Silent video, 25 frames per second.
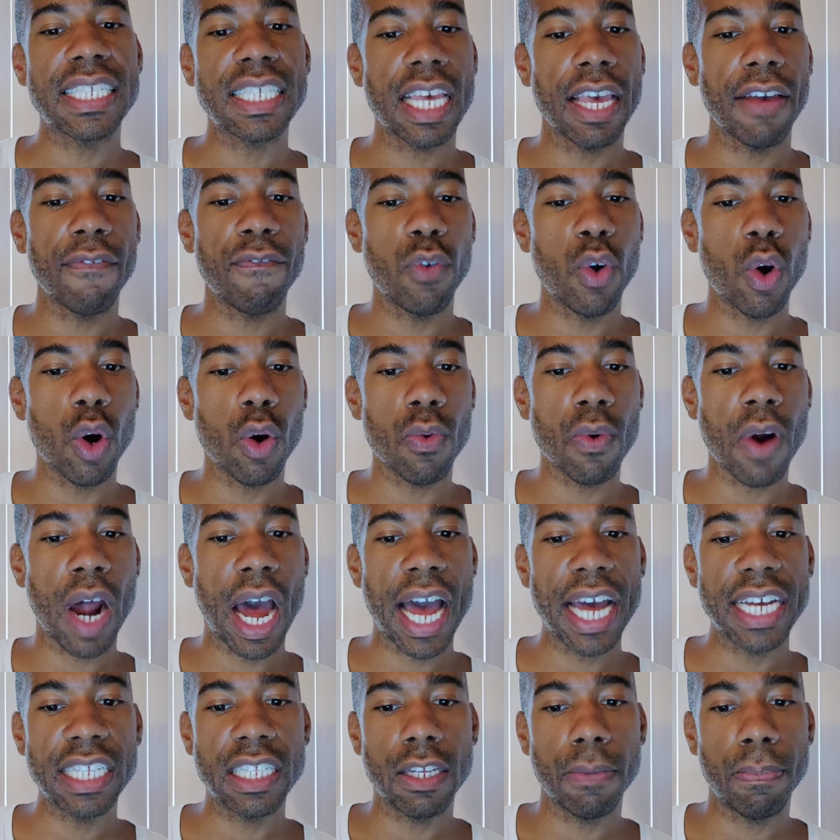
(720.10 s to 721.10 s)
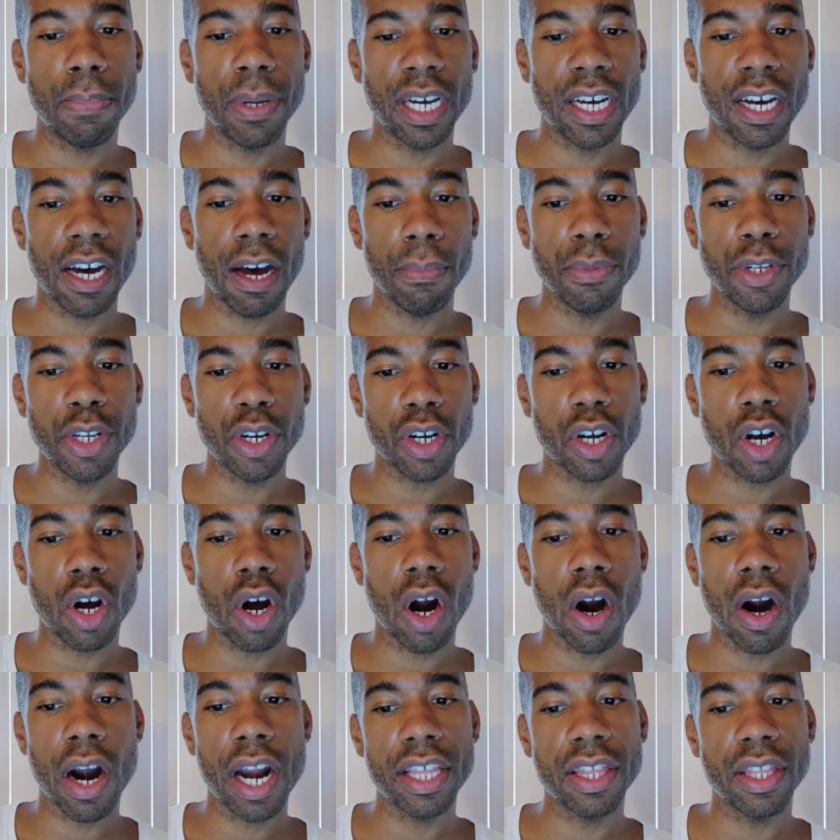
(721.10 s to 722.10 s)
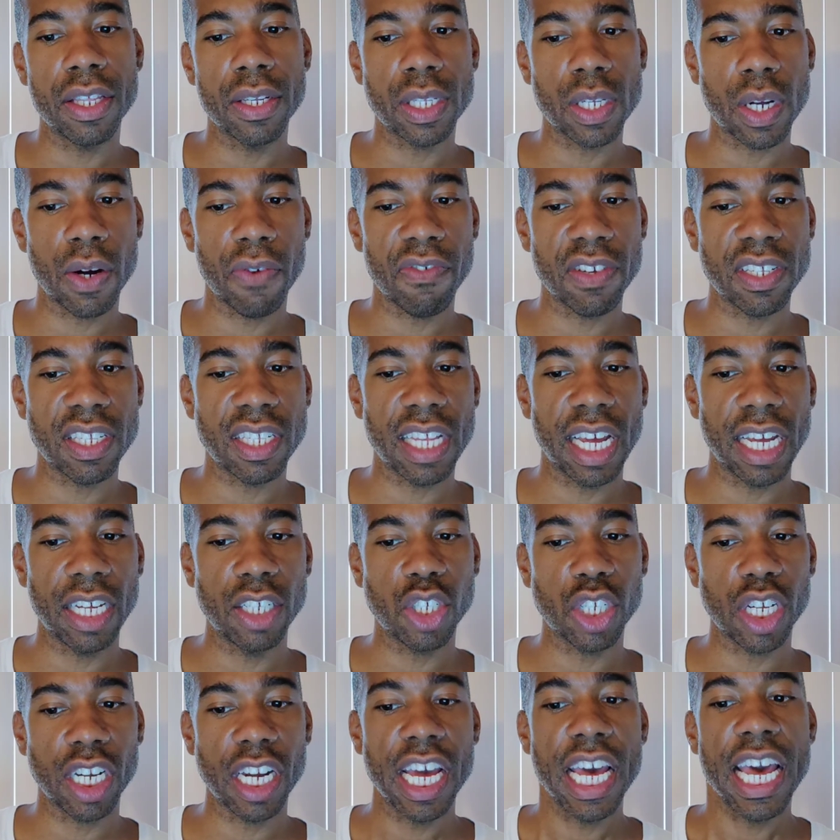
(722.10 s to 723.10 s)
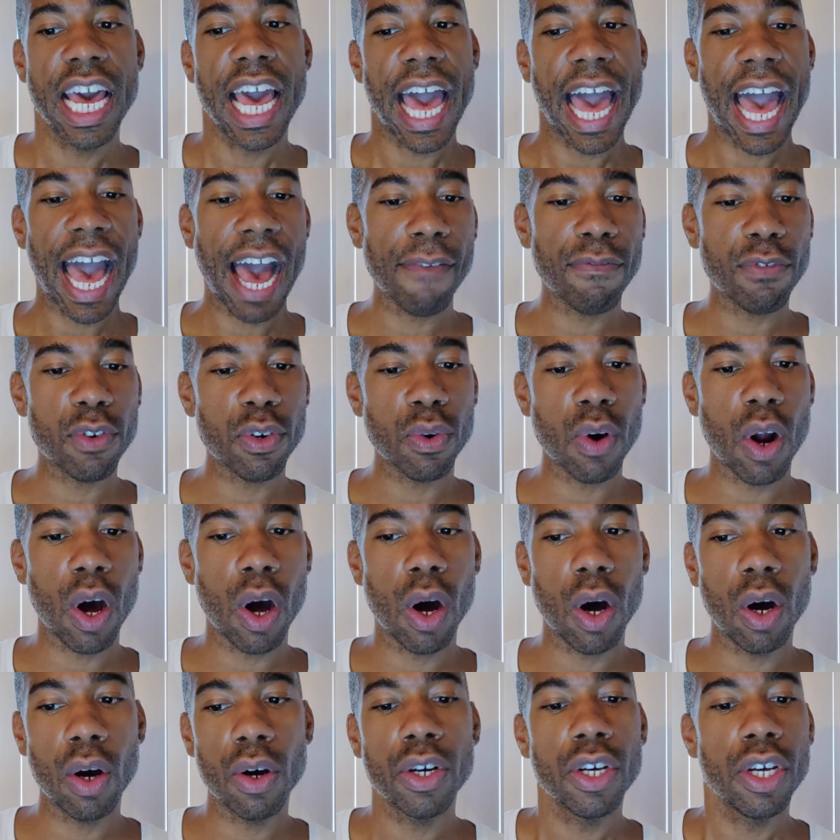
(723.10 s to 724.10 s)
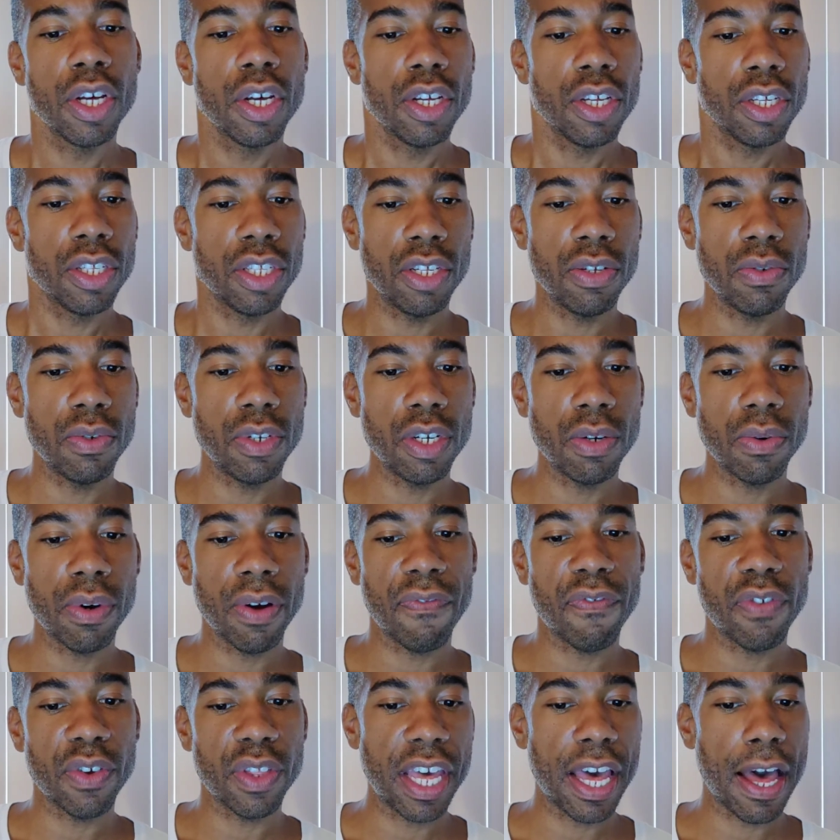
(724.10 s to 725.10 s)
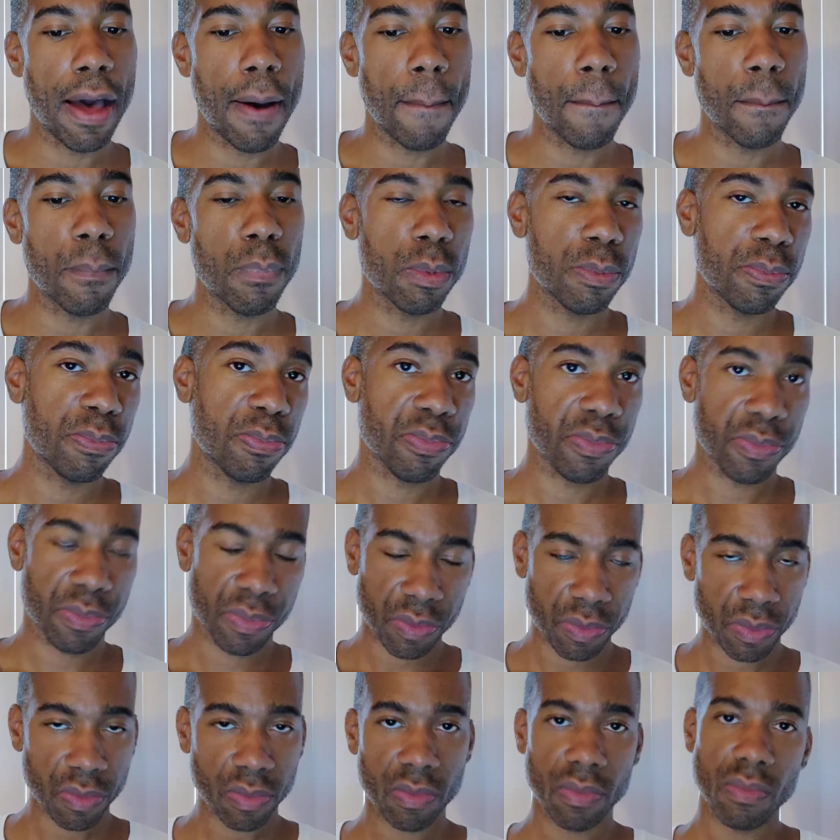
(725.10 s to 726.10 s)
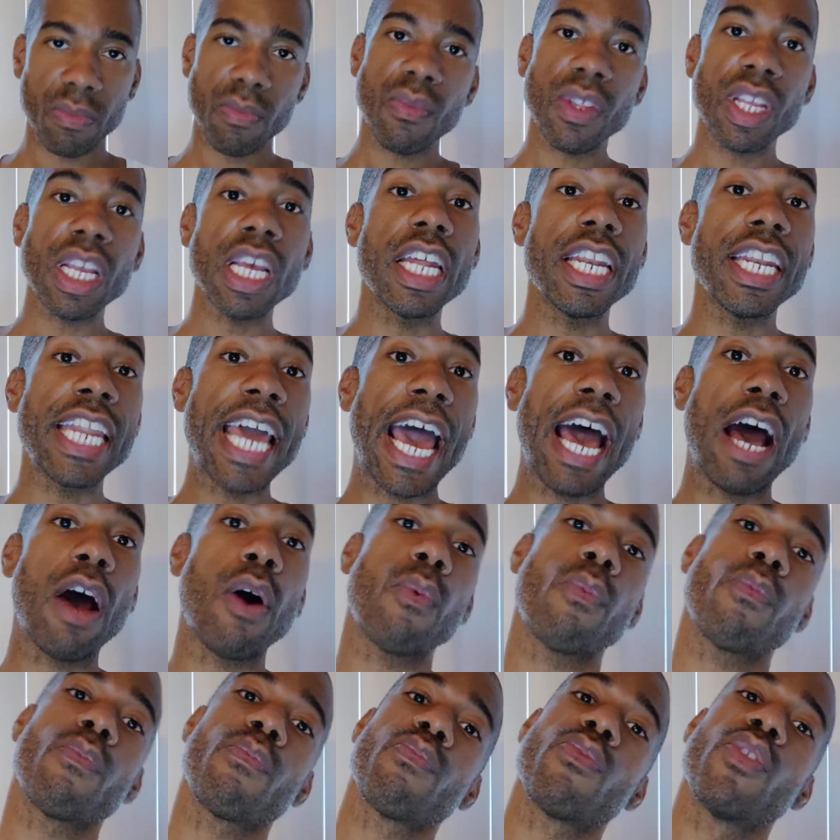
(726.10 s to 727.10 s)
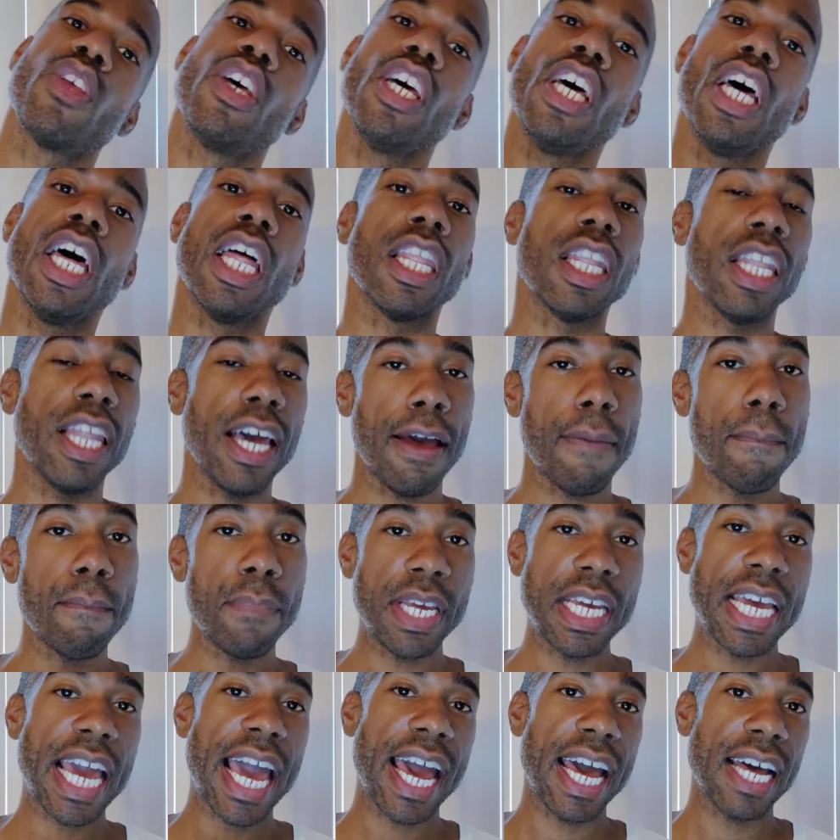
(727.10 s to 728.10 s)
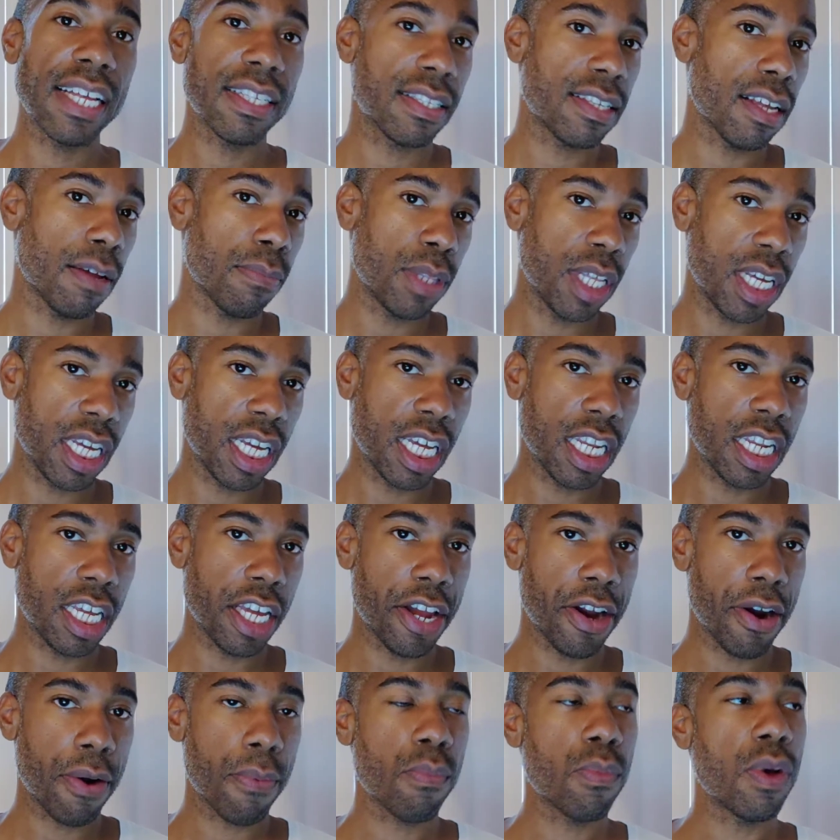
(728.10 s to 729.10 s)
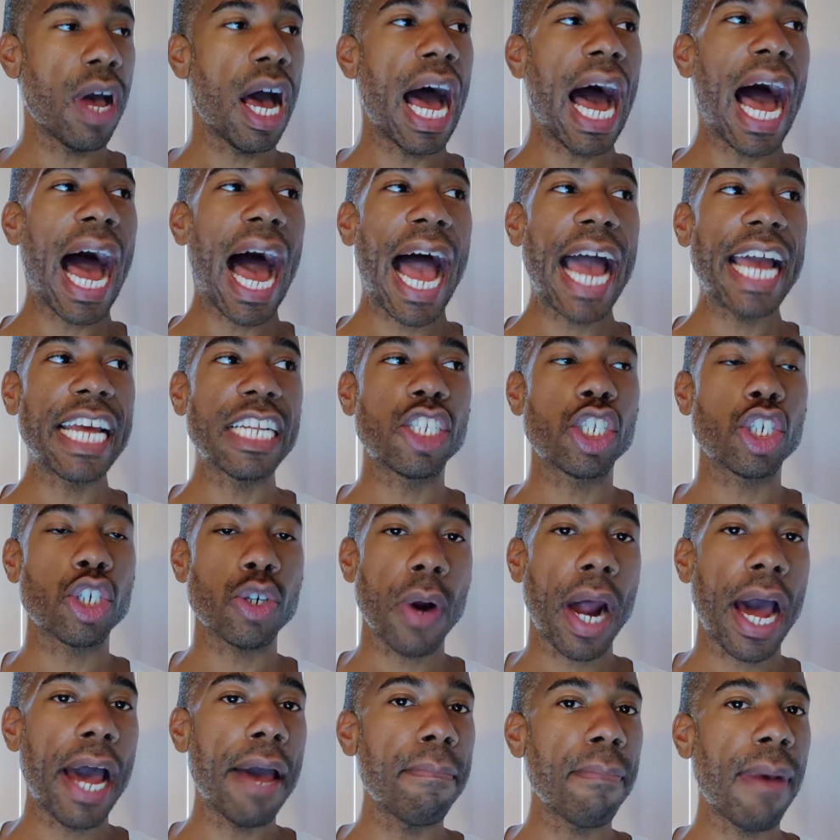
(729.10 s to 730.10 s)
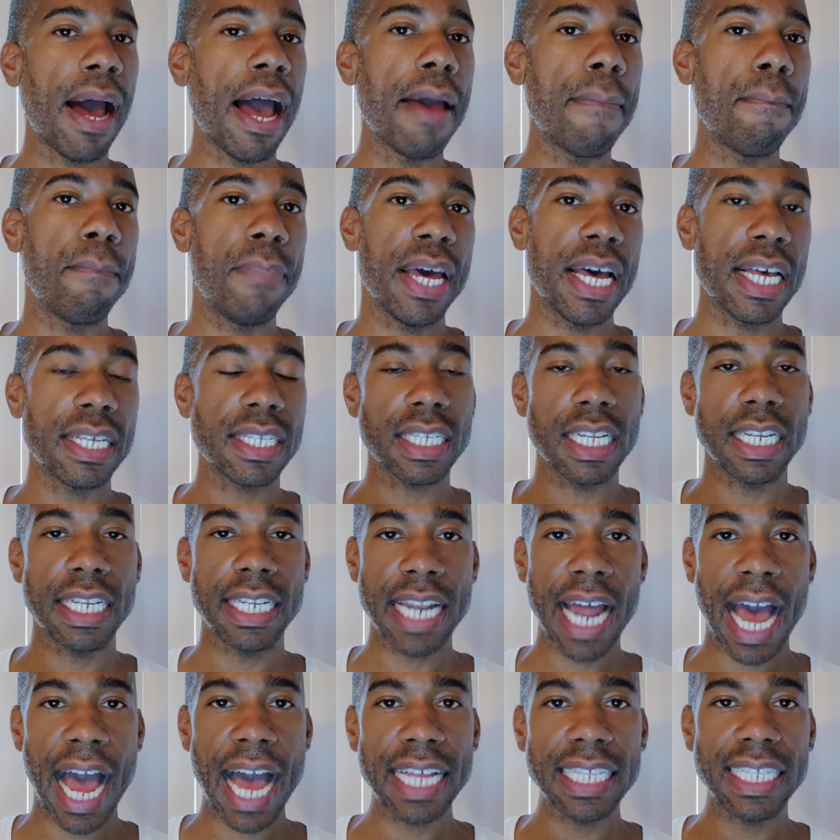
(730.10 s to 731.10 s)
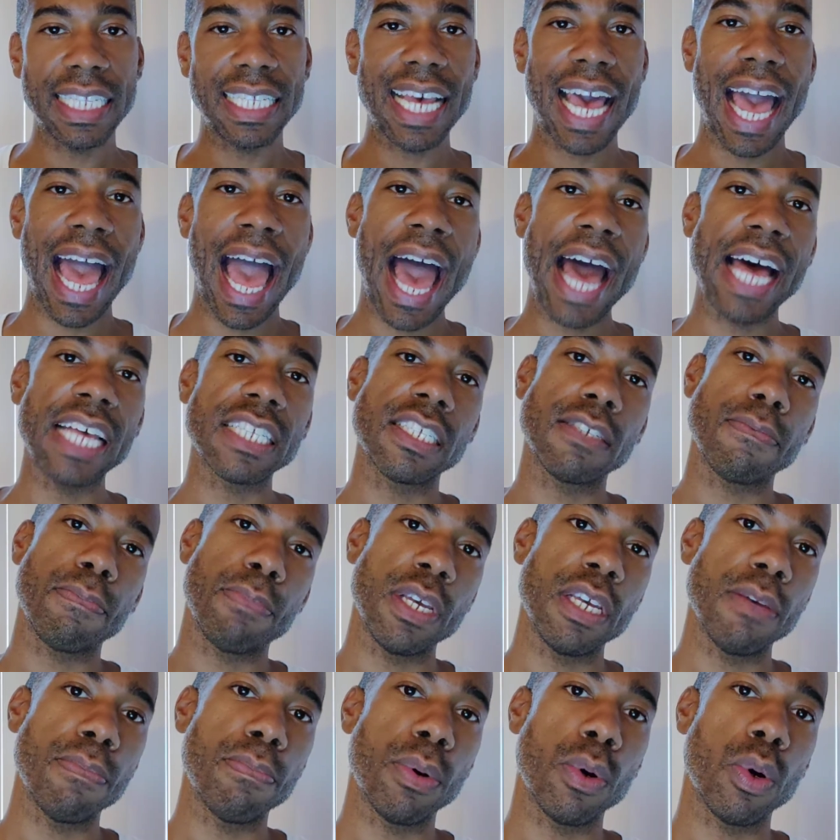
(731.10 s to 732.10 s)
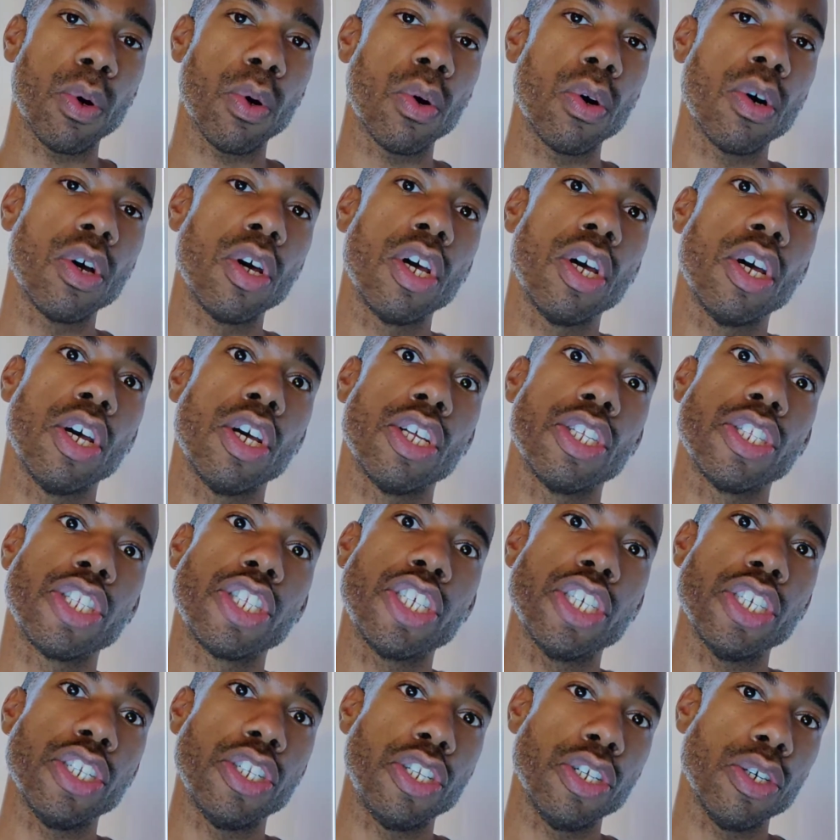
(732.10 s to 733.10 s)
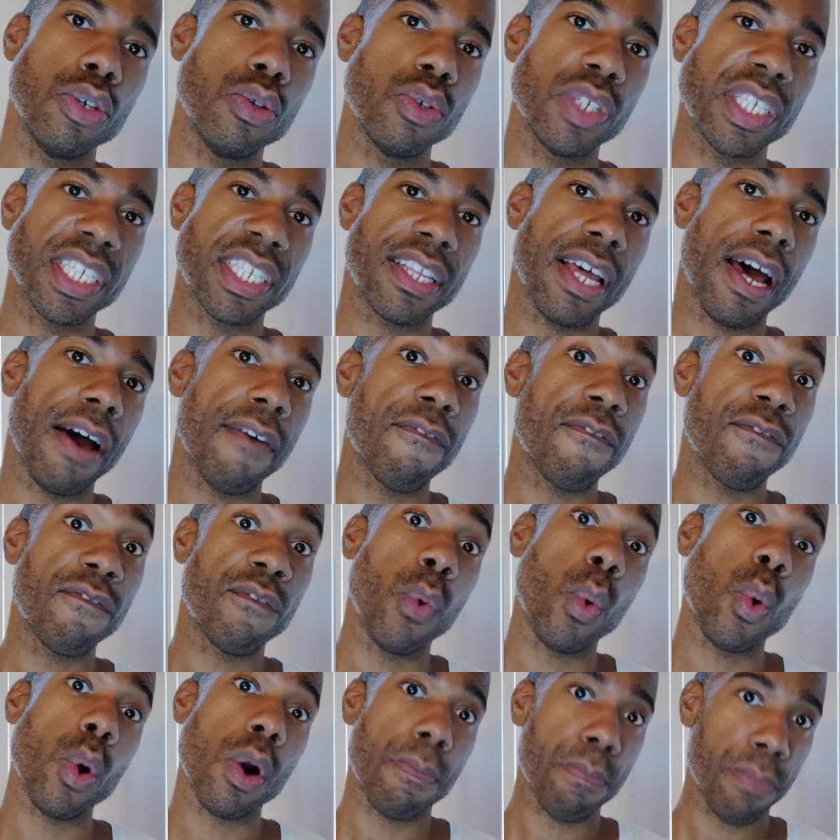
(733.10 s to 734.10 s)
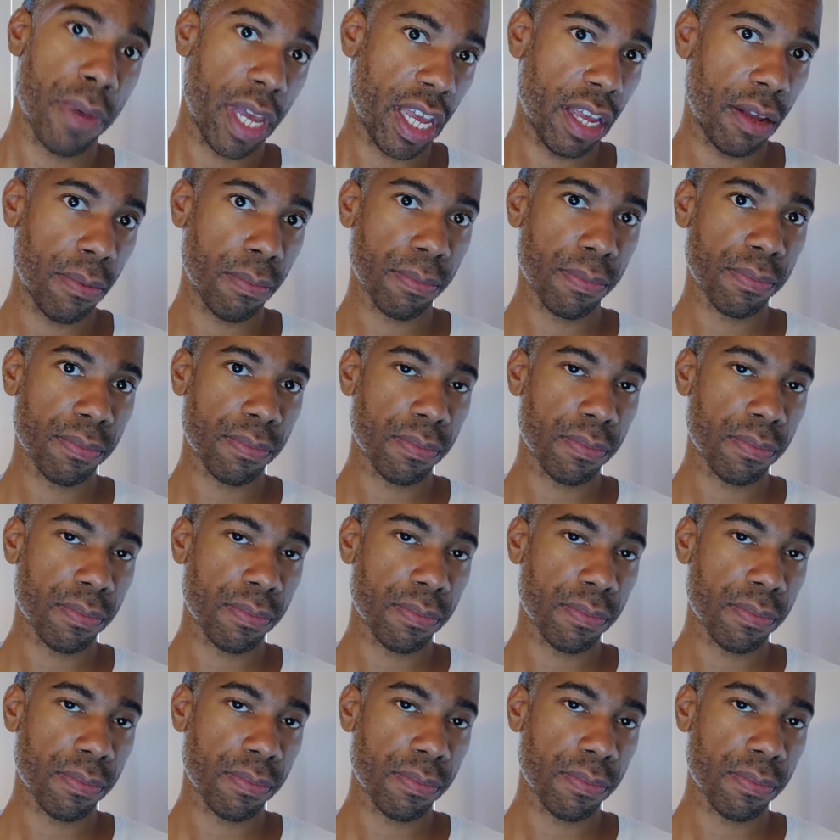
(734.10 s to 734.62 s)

asking for a ride to pick up your car at the service station. After all, you do it for them. Now, let me add something in here. I try my best not to ask people to do stuff for me.